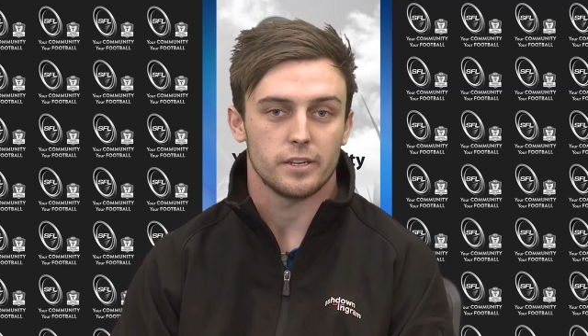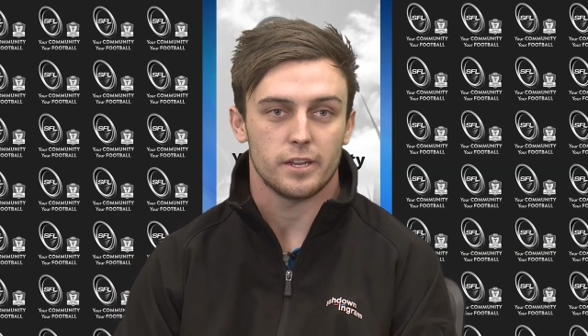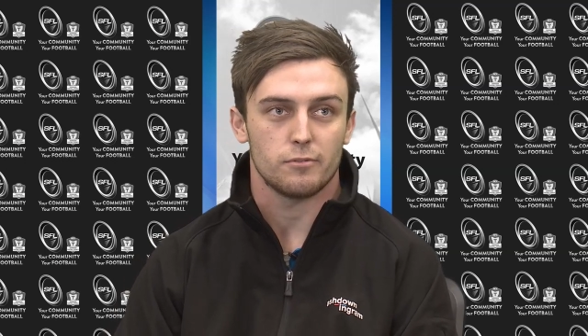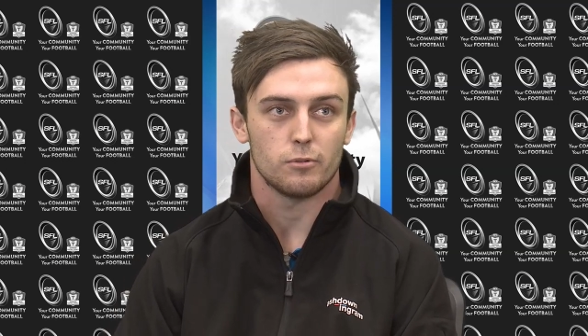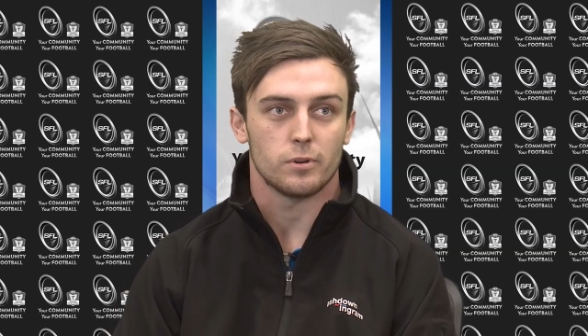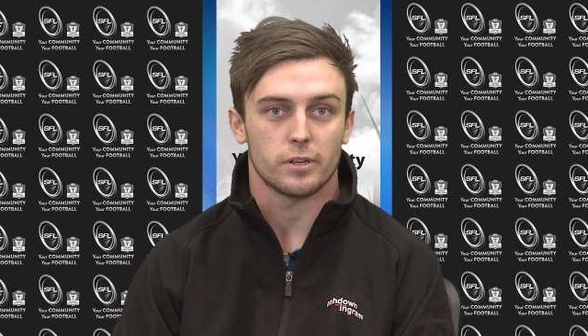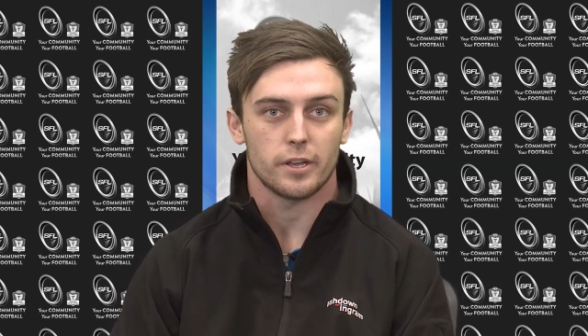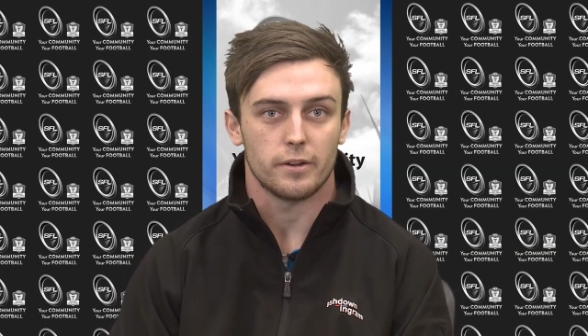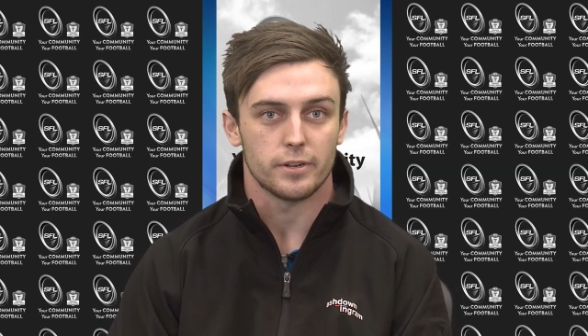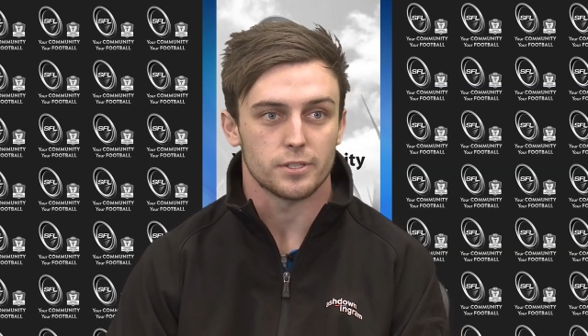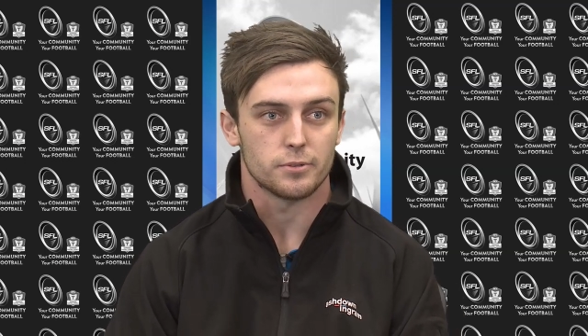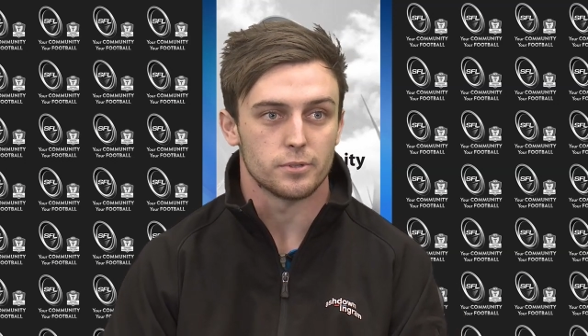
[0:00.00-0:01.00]
never want to go
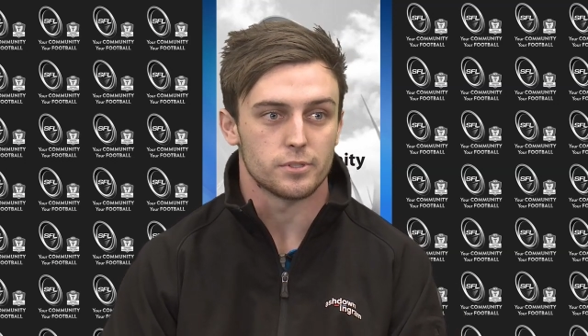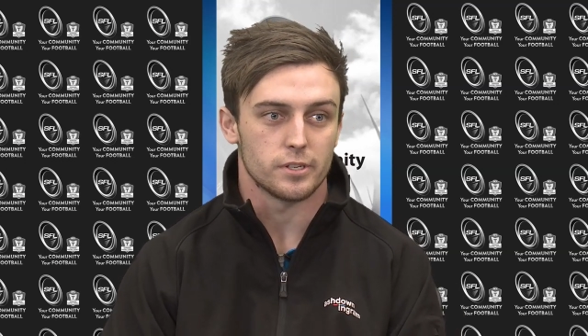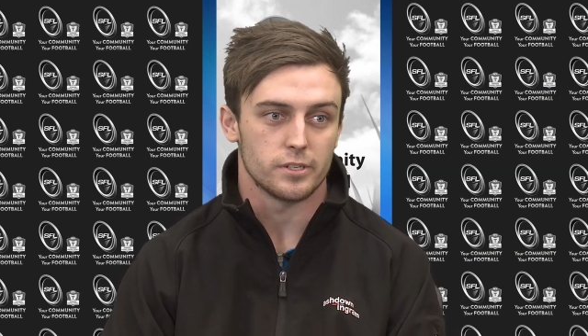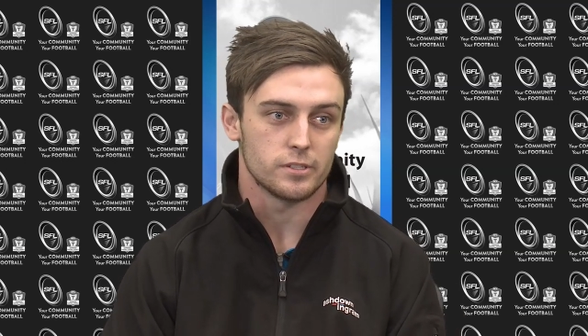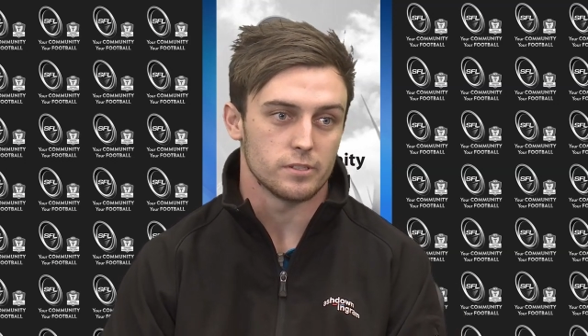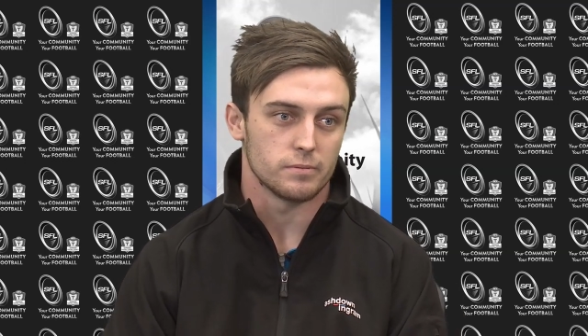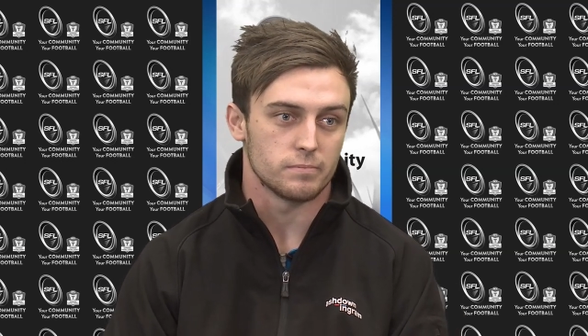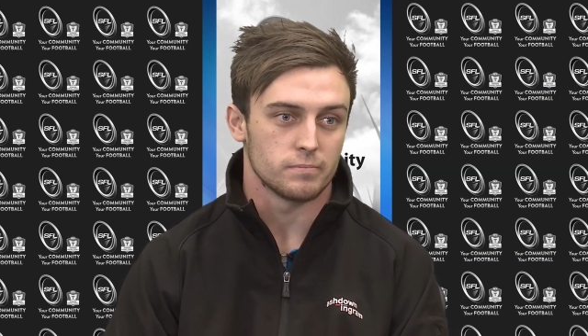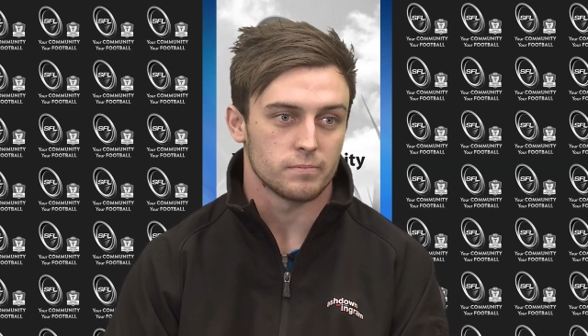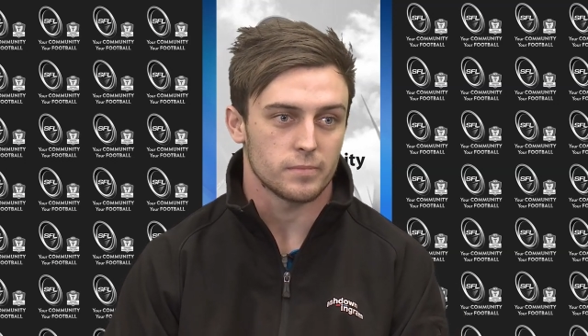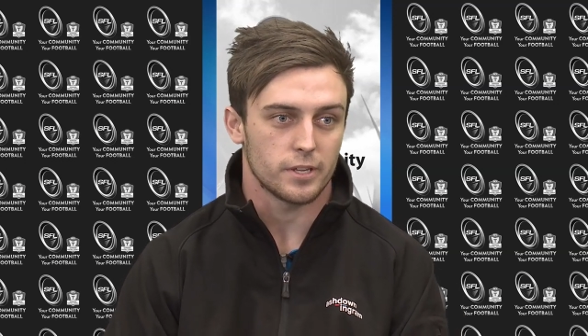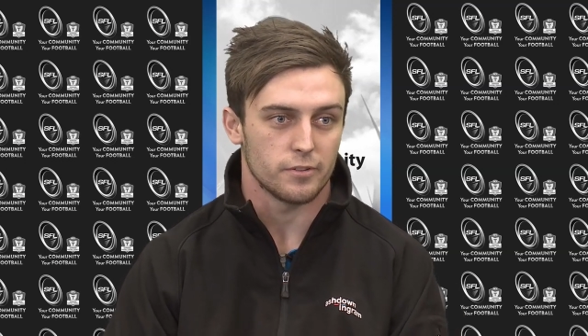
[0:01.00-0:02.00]
into a season
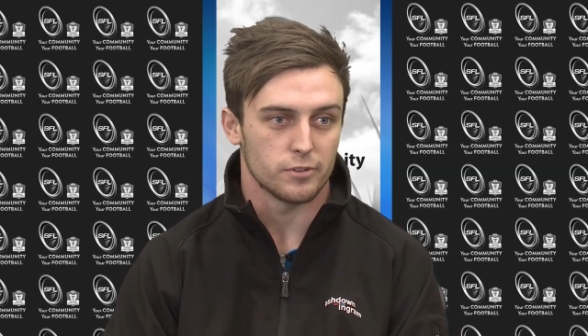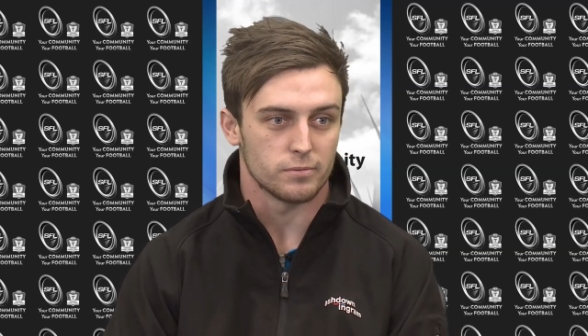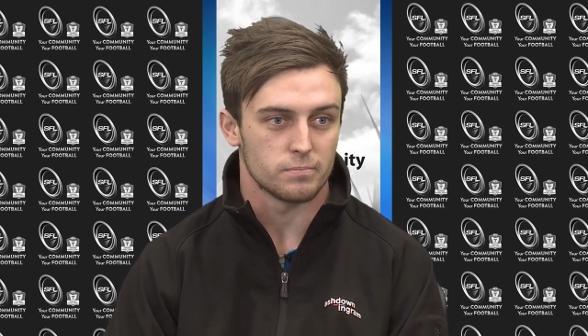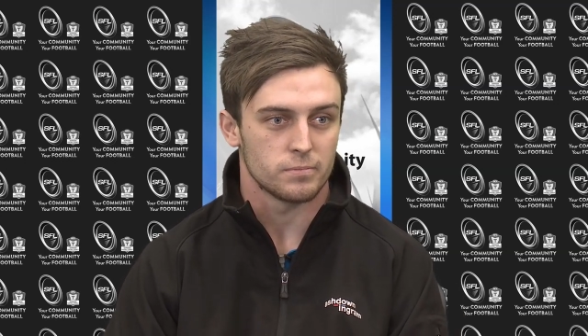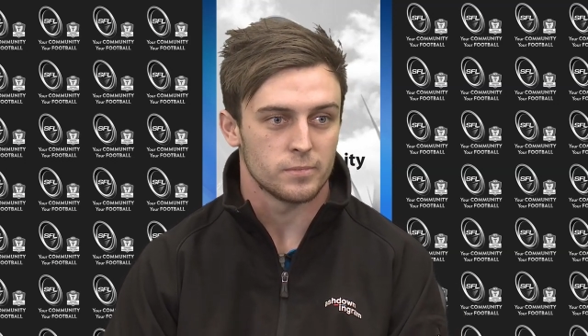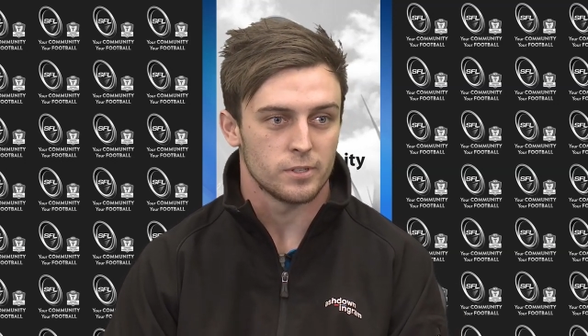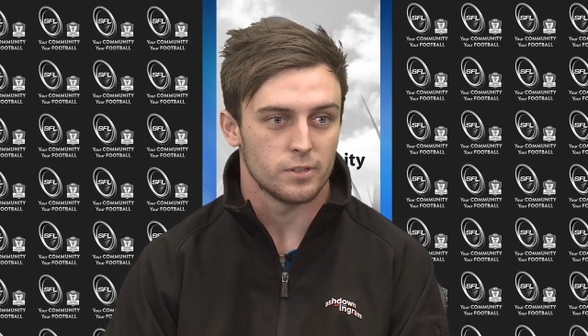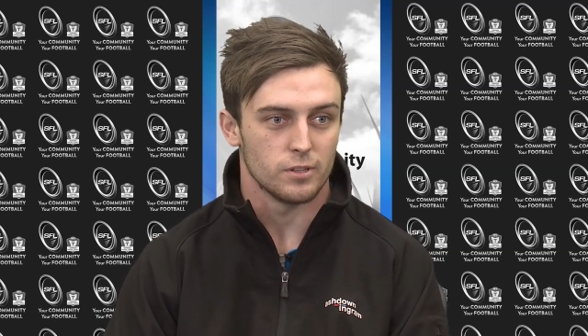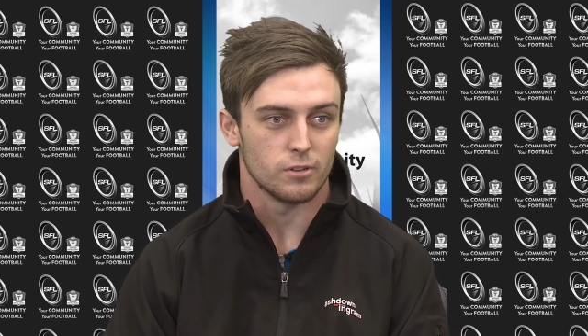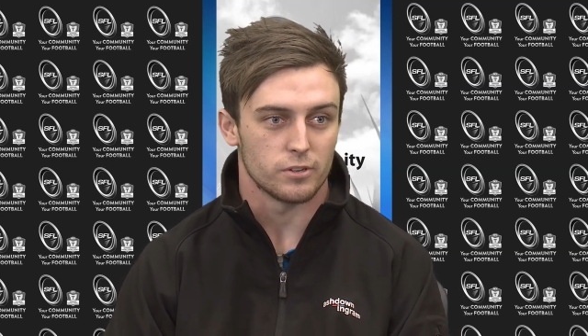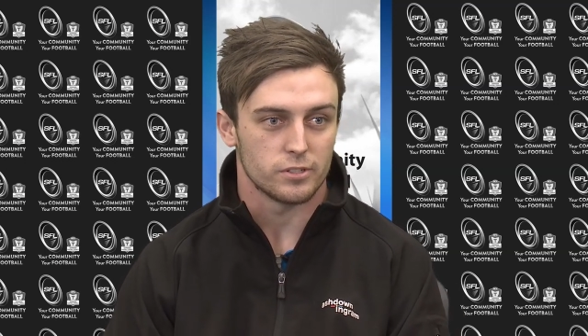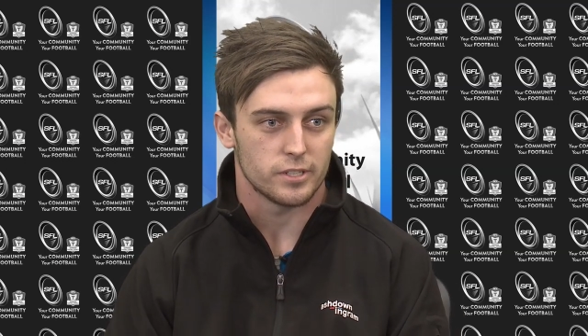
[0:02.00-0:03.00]
given a
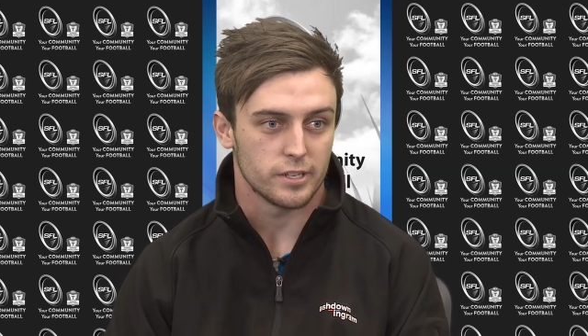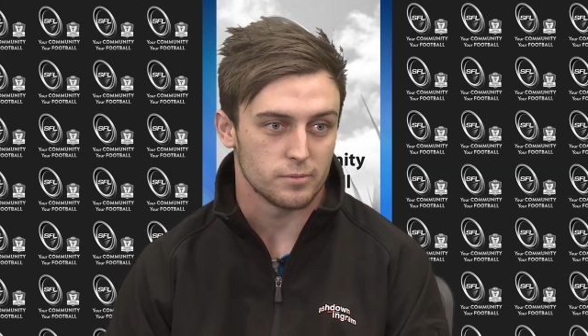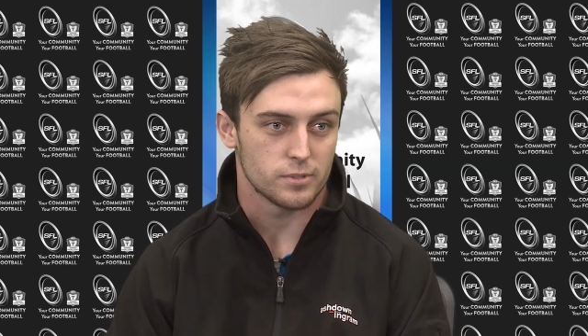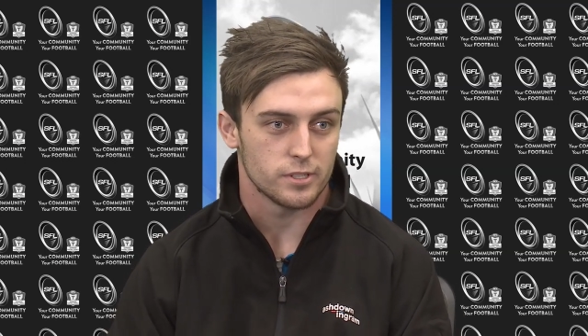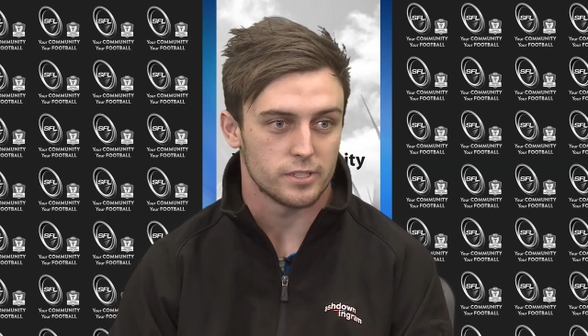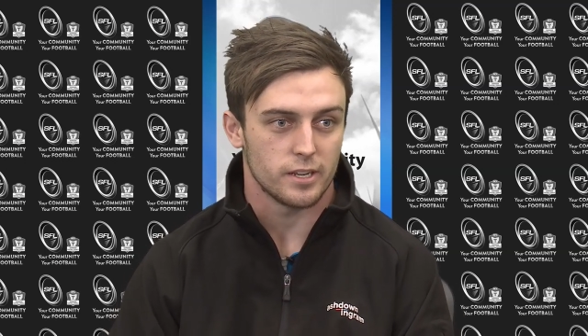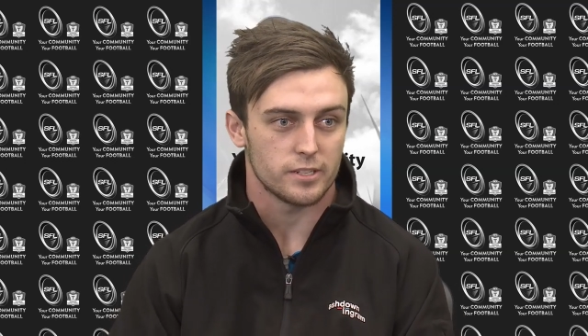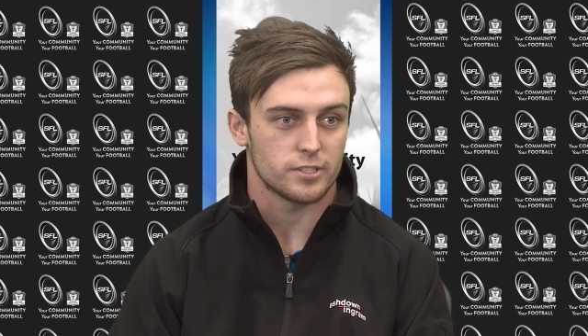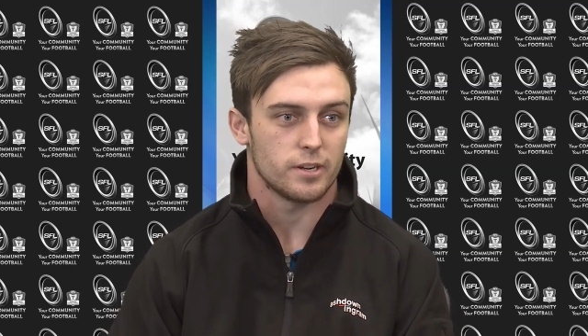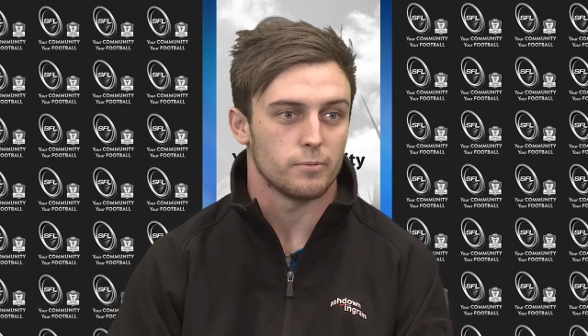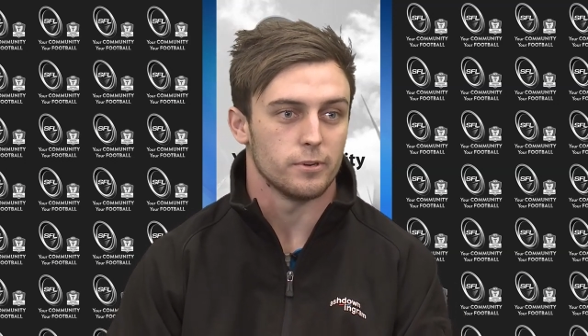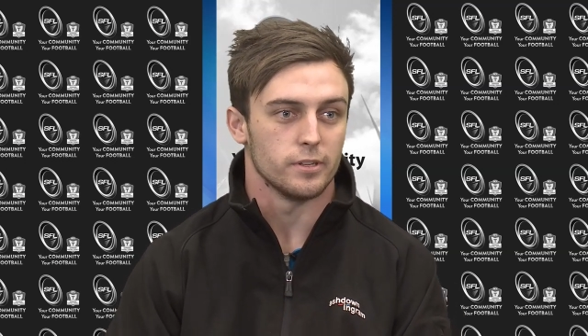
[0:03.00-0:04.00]
lot of teams that touch
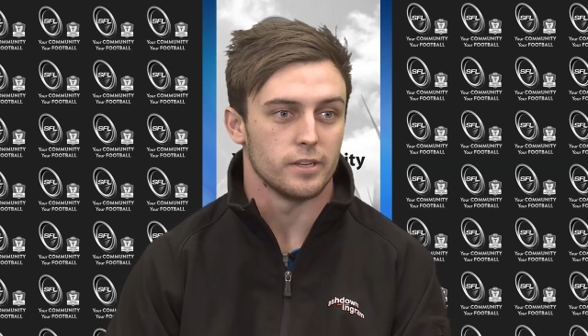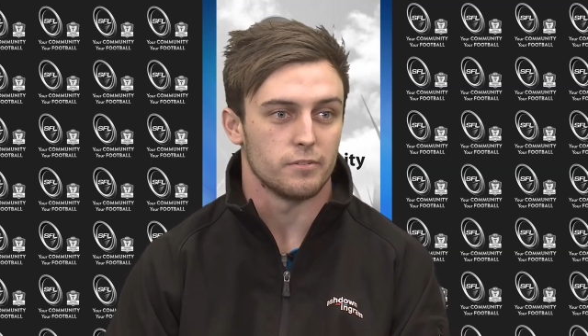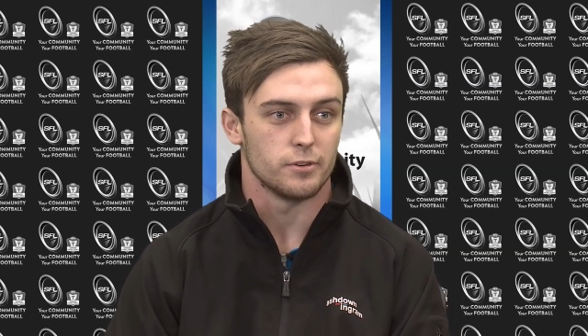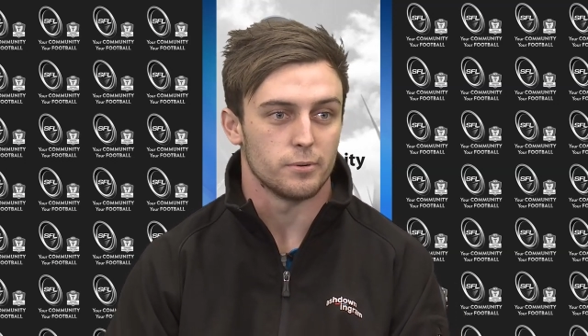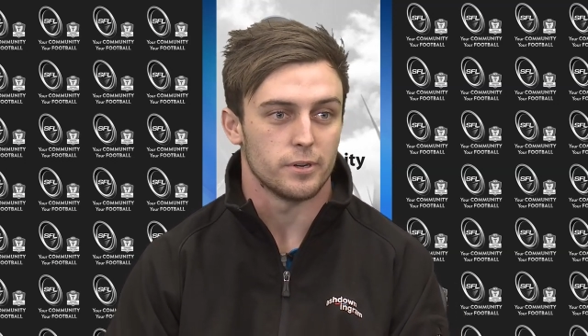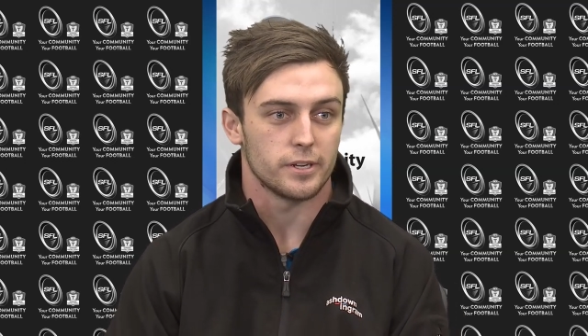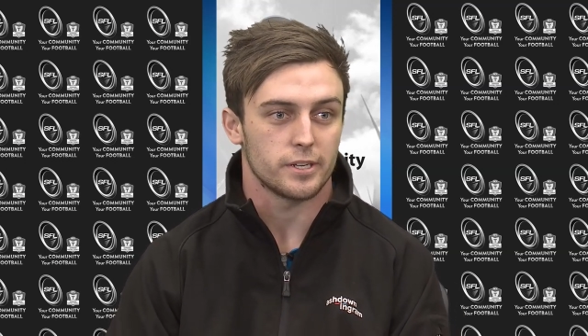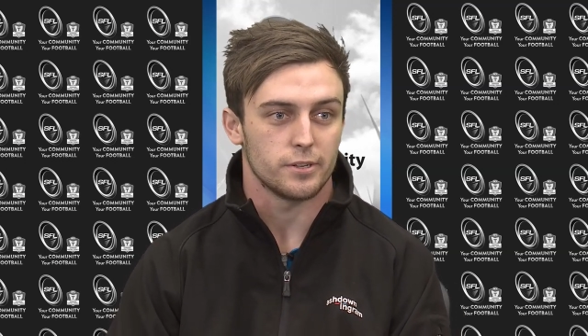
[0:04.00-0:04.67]
up really every week.